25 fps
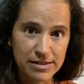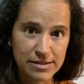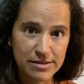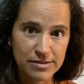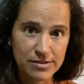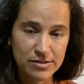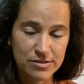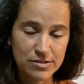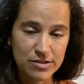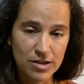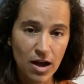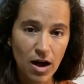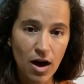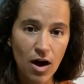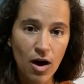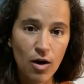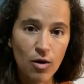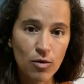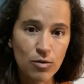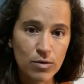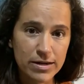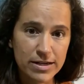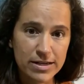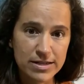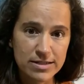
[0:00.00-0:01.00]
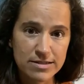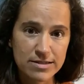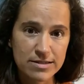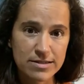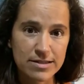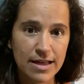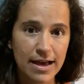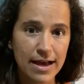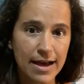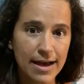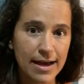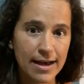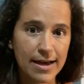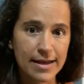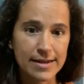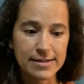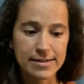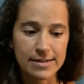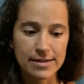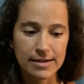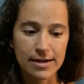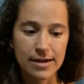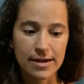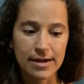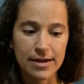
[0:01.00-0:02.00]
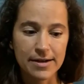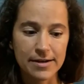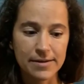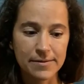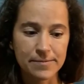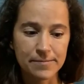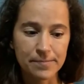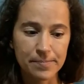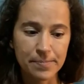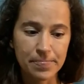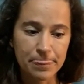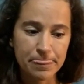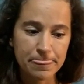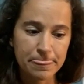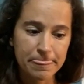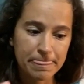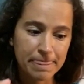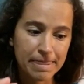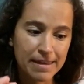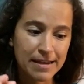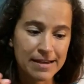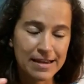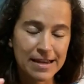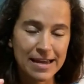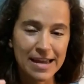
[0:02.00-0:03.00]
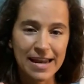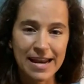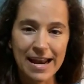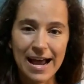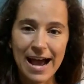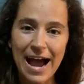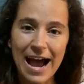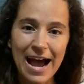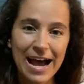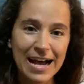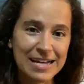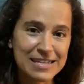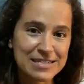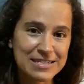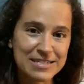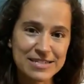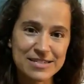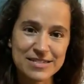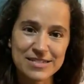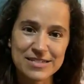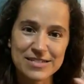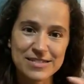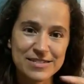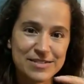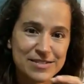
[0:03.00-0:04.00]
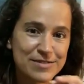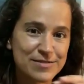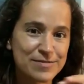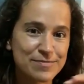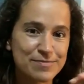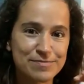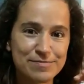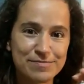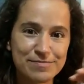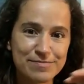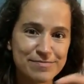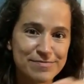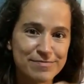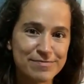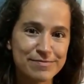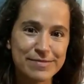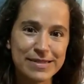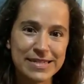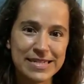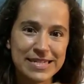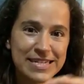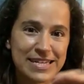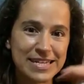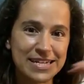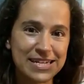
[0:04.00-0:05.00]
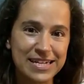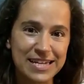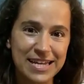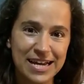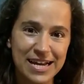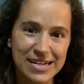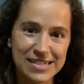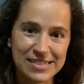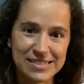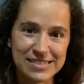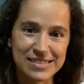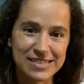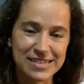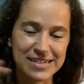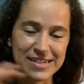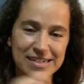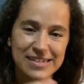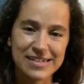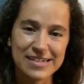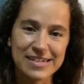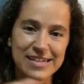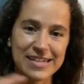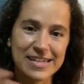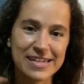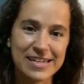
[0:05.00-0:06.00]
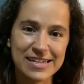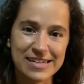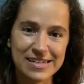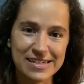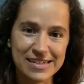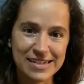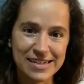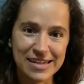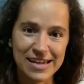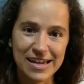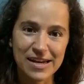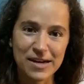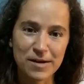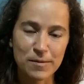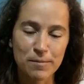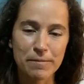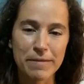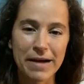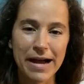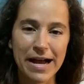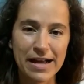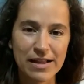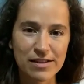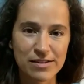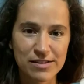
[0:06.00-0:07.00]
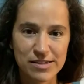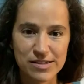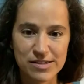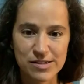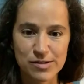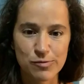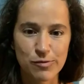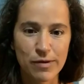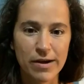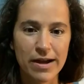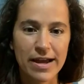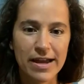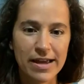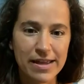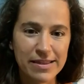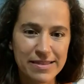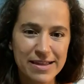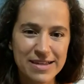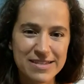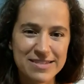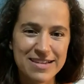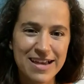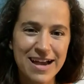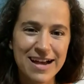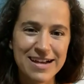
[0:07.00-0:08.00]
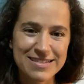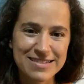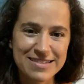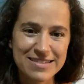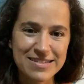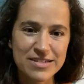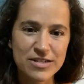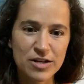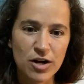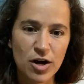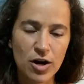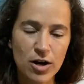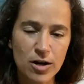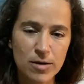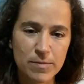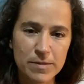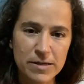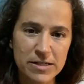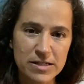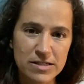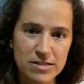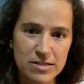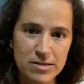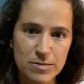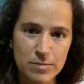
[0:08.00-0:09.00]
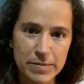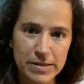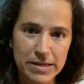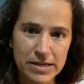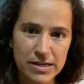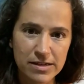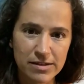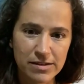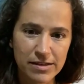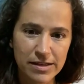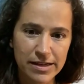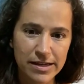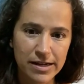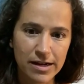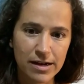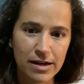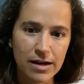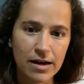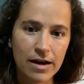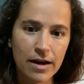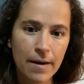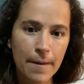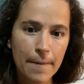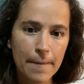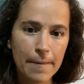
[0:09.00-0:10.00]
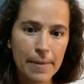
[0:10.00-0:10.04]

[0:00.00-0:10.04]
Like there's always that um, it has to be connecting in in a balanced way, and that's I see karma as being like a